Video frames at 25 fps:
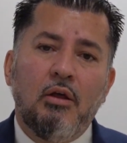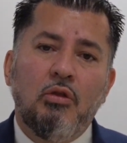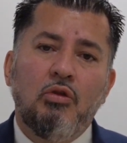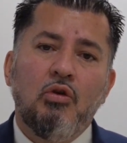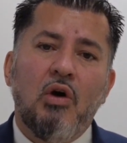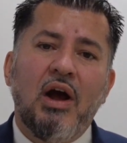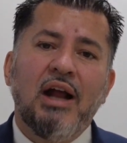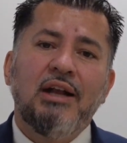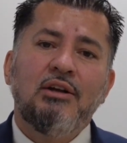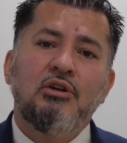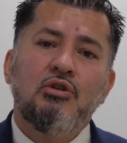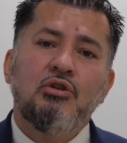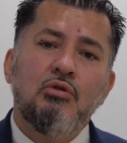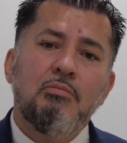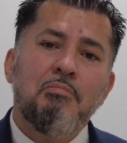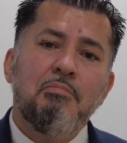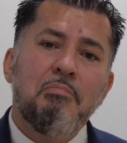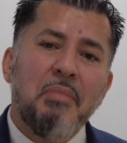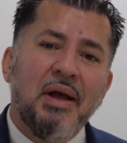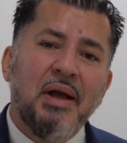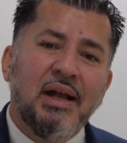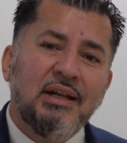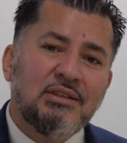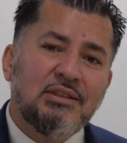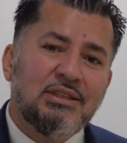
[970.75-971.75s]
Though I do
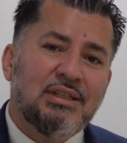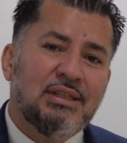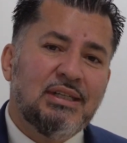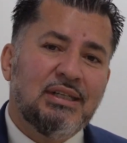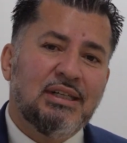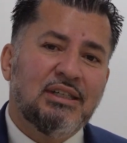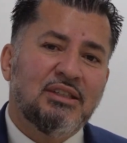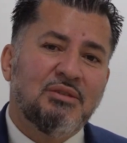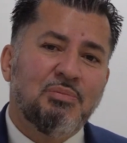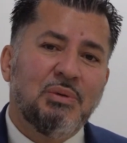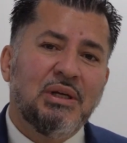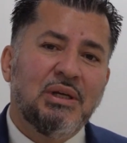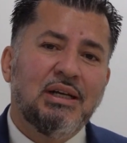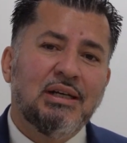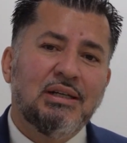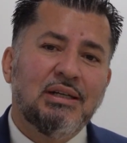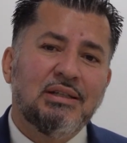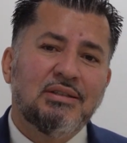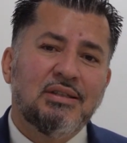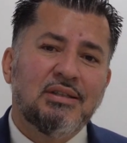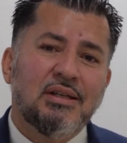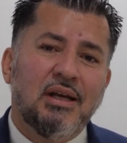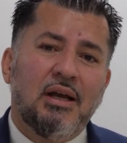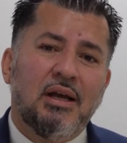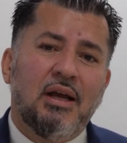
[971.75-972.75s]
mention this
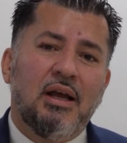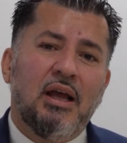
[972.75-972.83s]
because